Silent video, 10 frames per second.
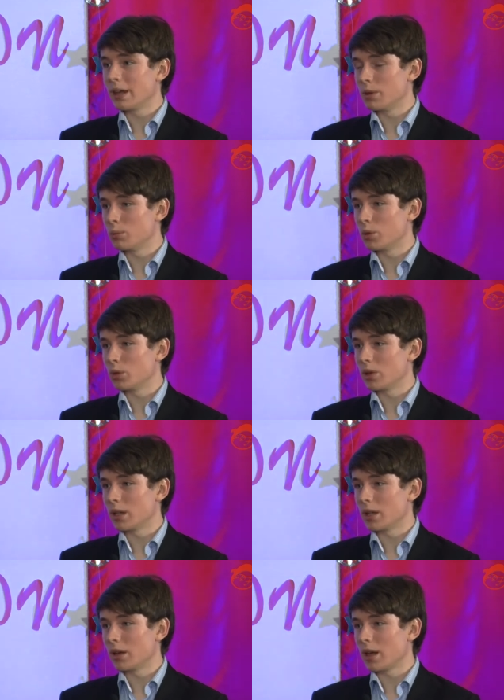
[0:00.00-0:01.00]
input
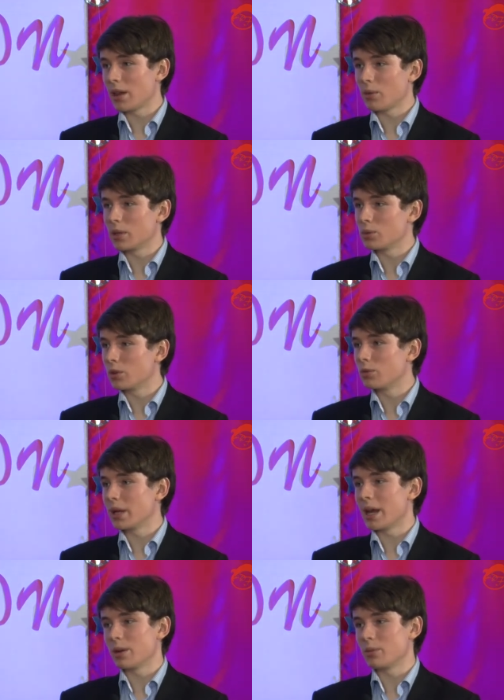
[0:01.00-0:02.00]
than I otherwise would have
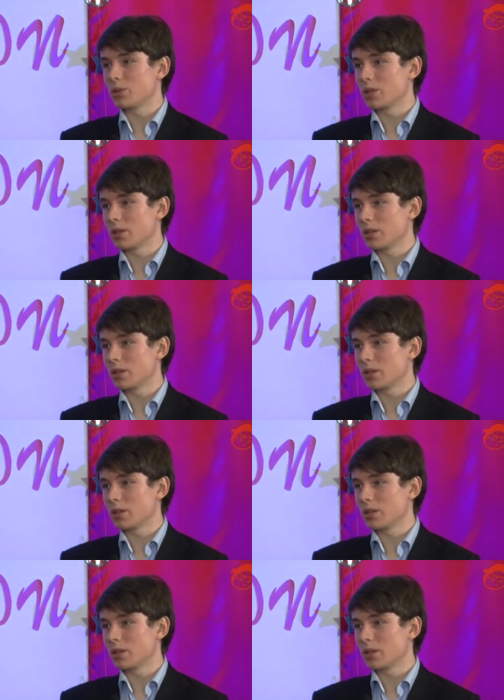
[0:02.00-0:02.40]
been able to.